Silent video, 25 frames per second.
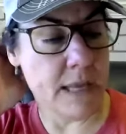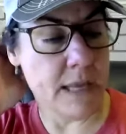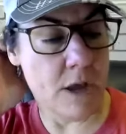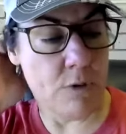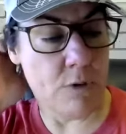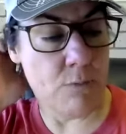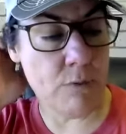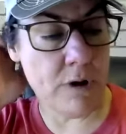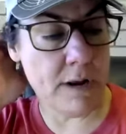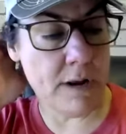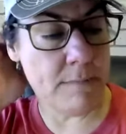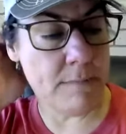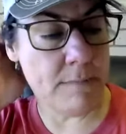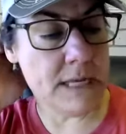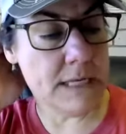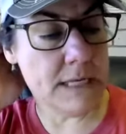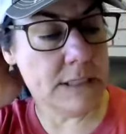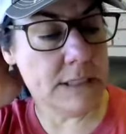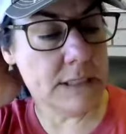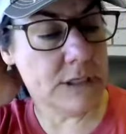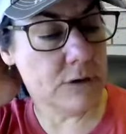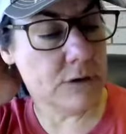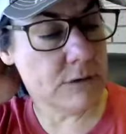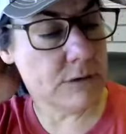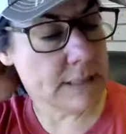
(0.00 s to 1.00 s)
what I'm going to
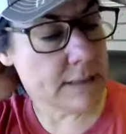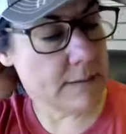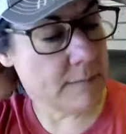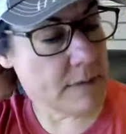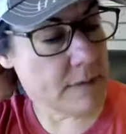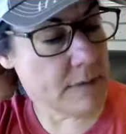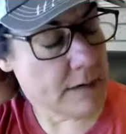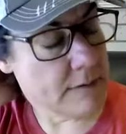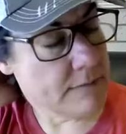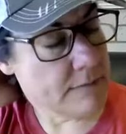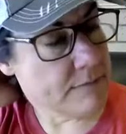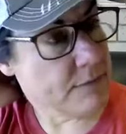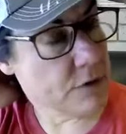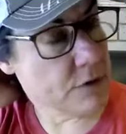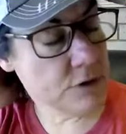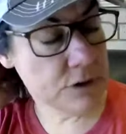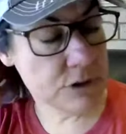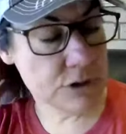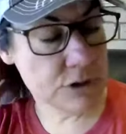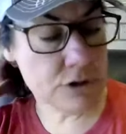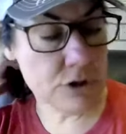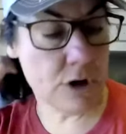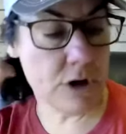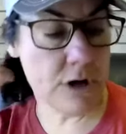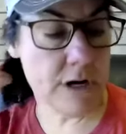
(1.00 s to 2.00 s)
do is I'm going to first
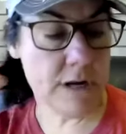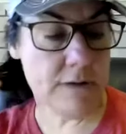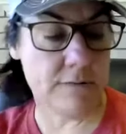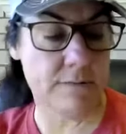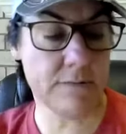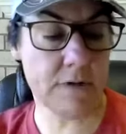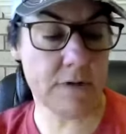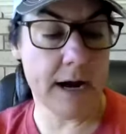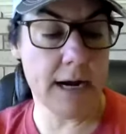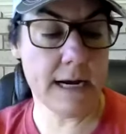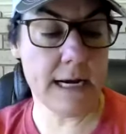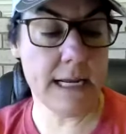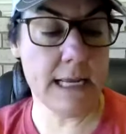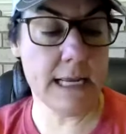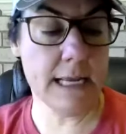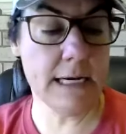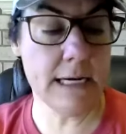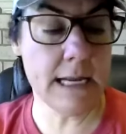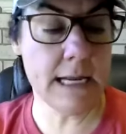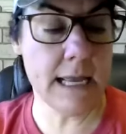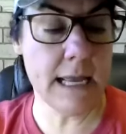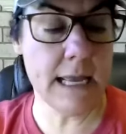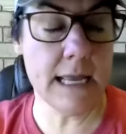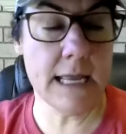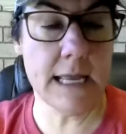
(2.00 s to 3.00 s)
start
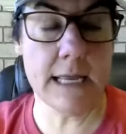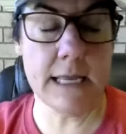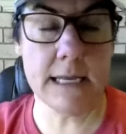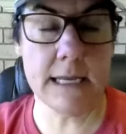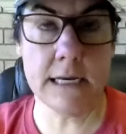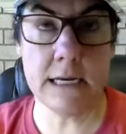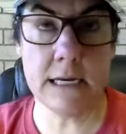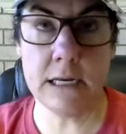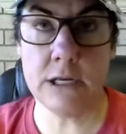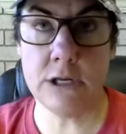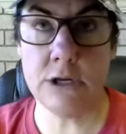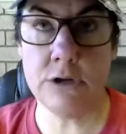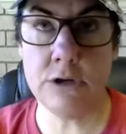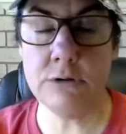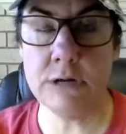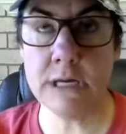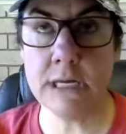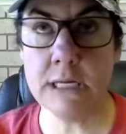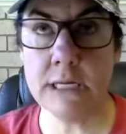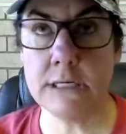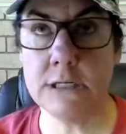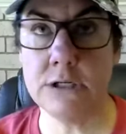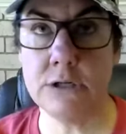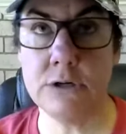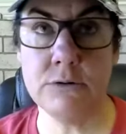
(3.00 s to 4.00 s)
inviting, and you
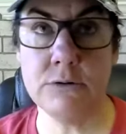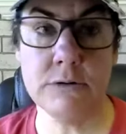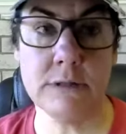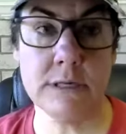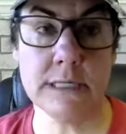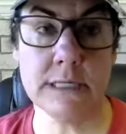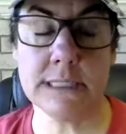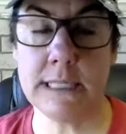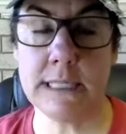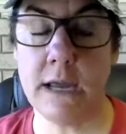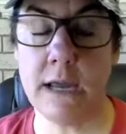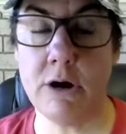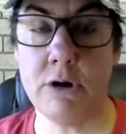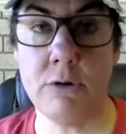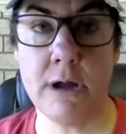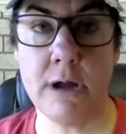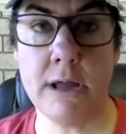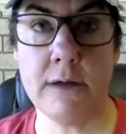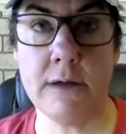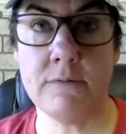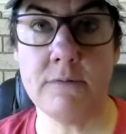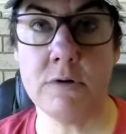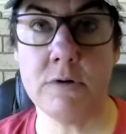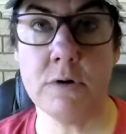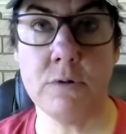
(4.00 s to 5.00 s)
can do this
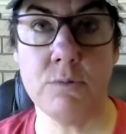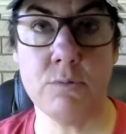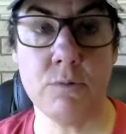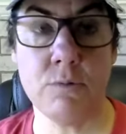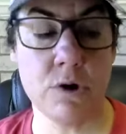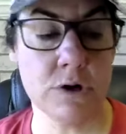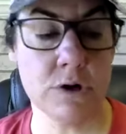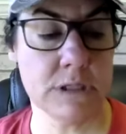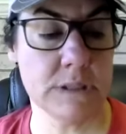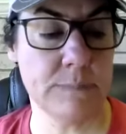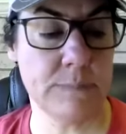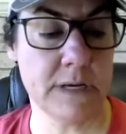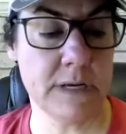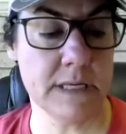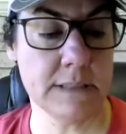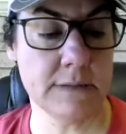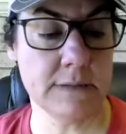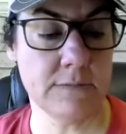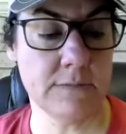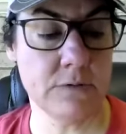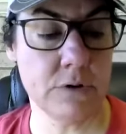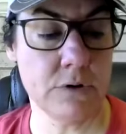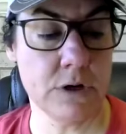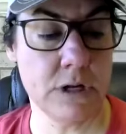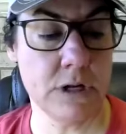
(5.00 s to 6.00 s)
however it works
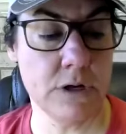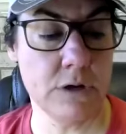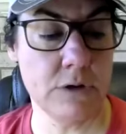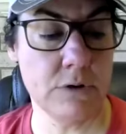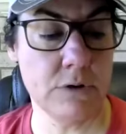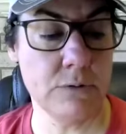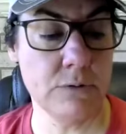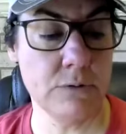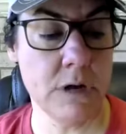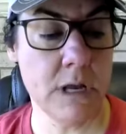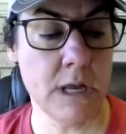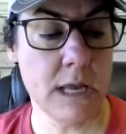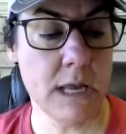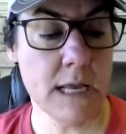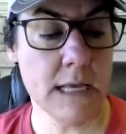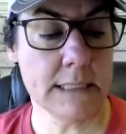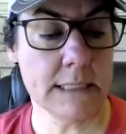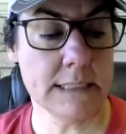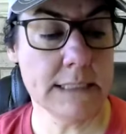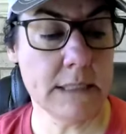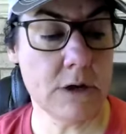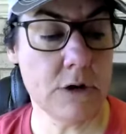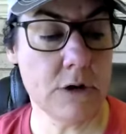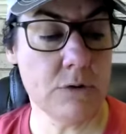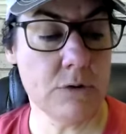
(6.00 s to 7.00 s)
best for you.
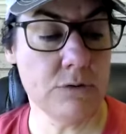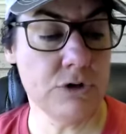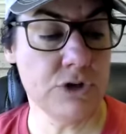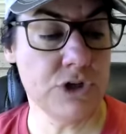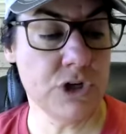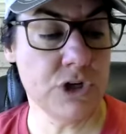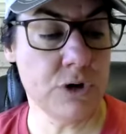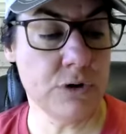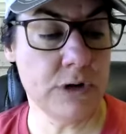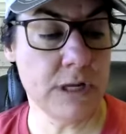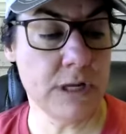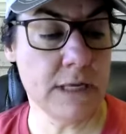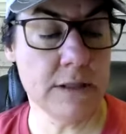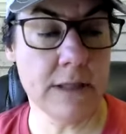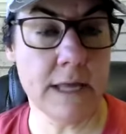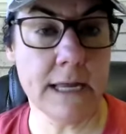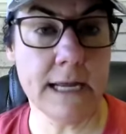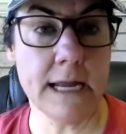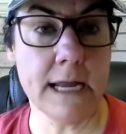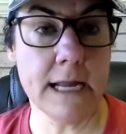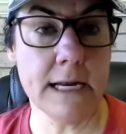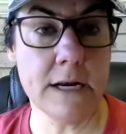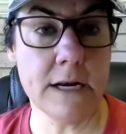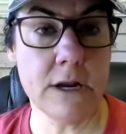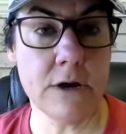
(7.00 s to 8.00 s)
So Jody, like,
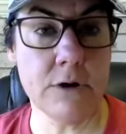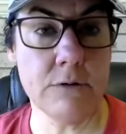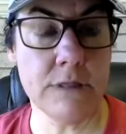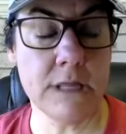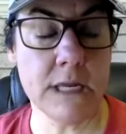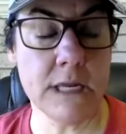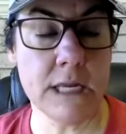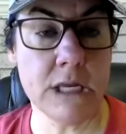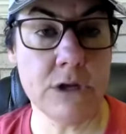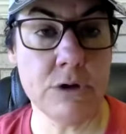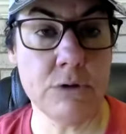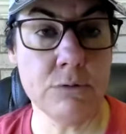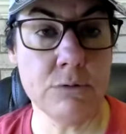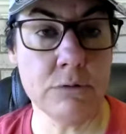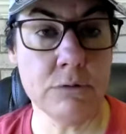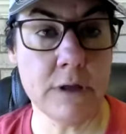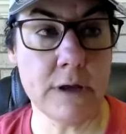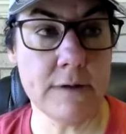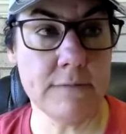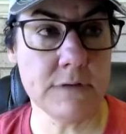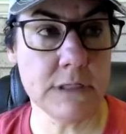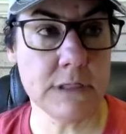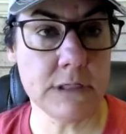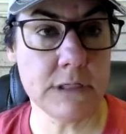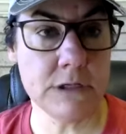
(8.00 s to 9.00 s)
I know that you
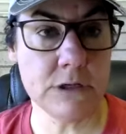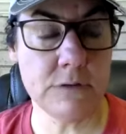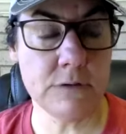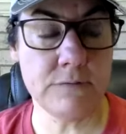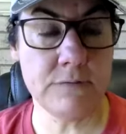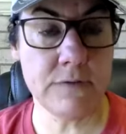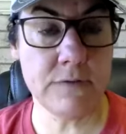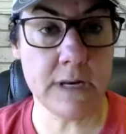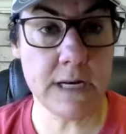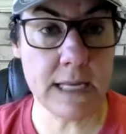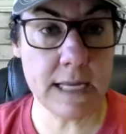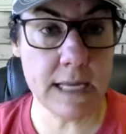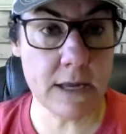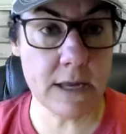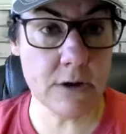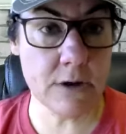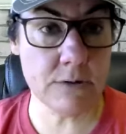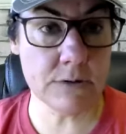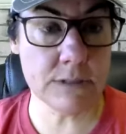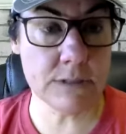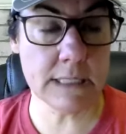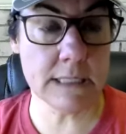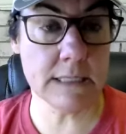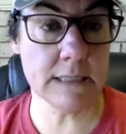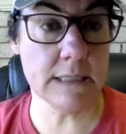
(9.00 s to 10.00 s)
love to do
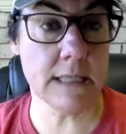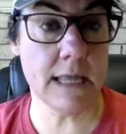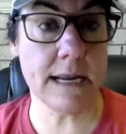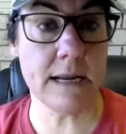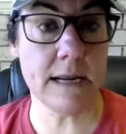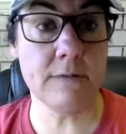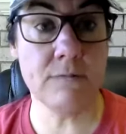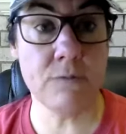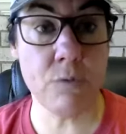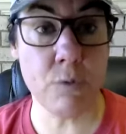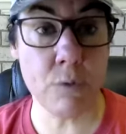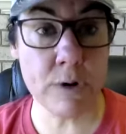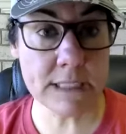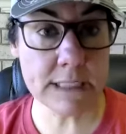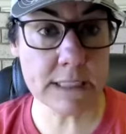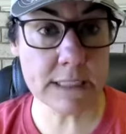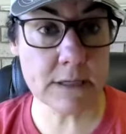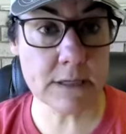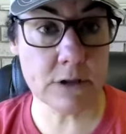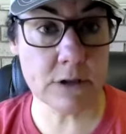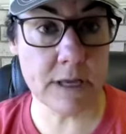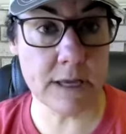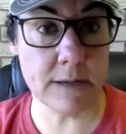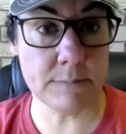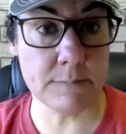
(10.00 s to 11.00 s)
videos and like voice
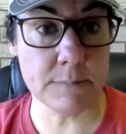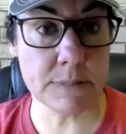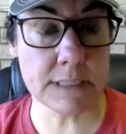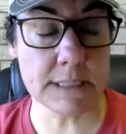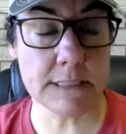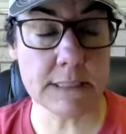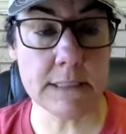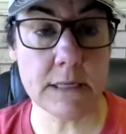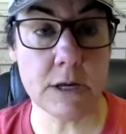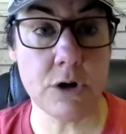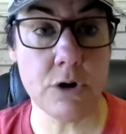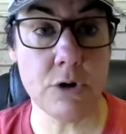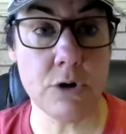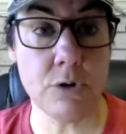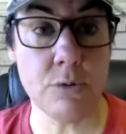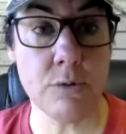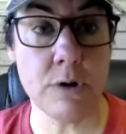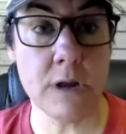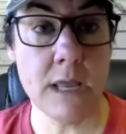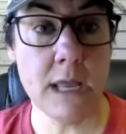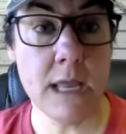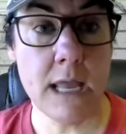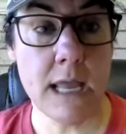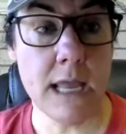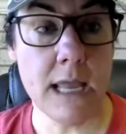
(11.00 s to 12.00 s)
clips. So
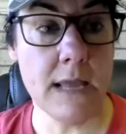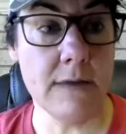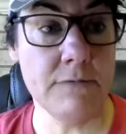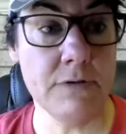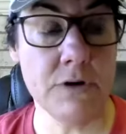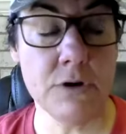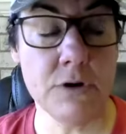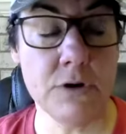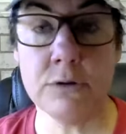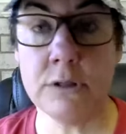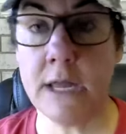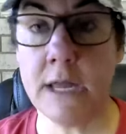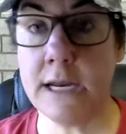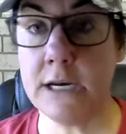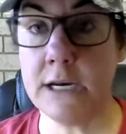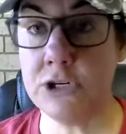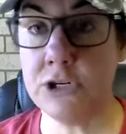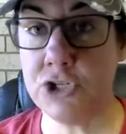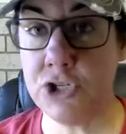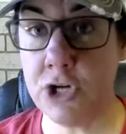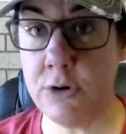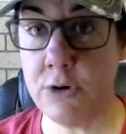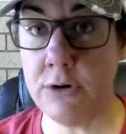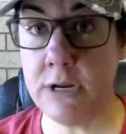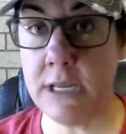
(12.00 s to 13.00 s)
if you're like
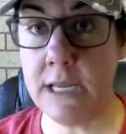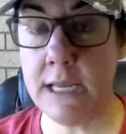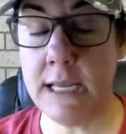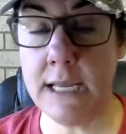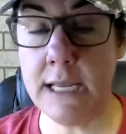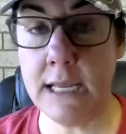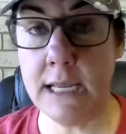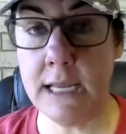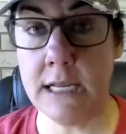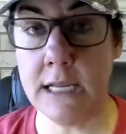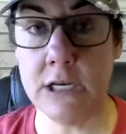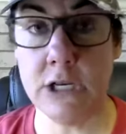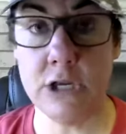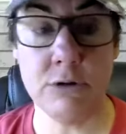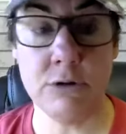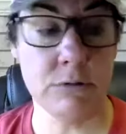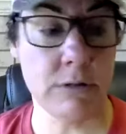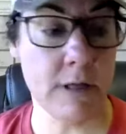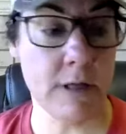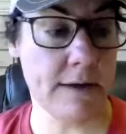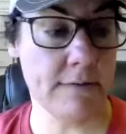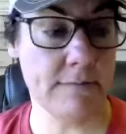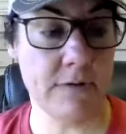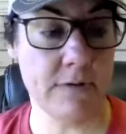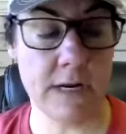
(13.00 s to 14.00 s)
Jody and you
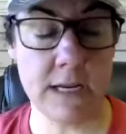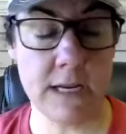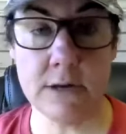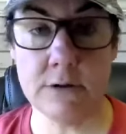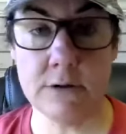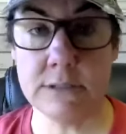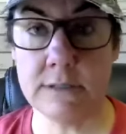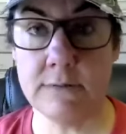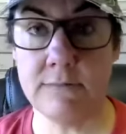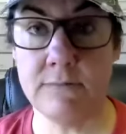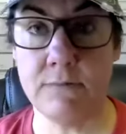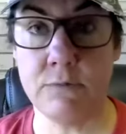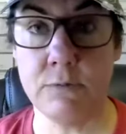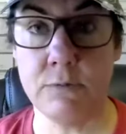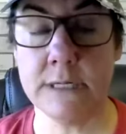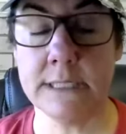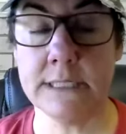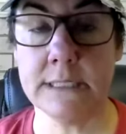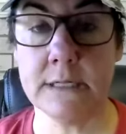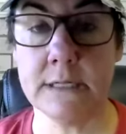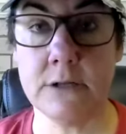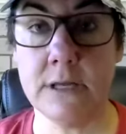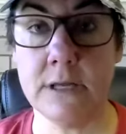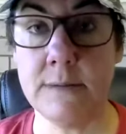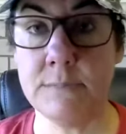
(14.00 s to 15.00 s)
like videos and
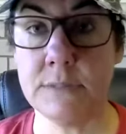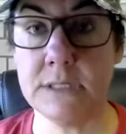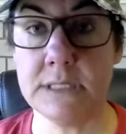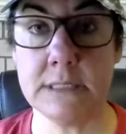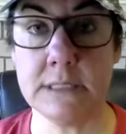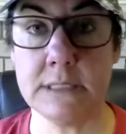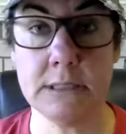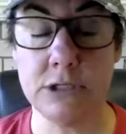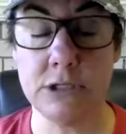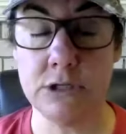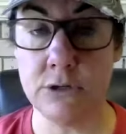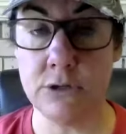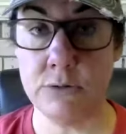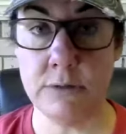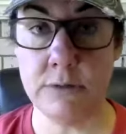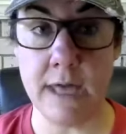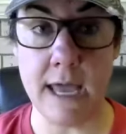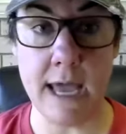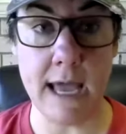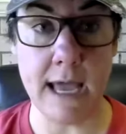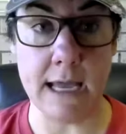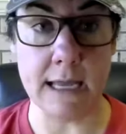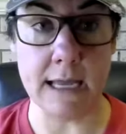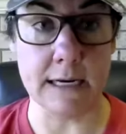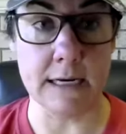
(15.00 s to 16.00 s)
voice clips, do
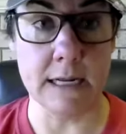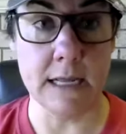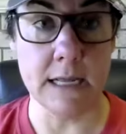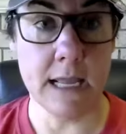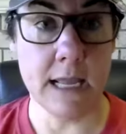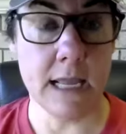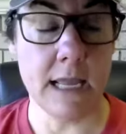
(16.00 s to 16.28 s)
that.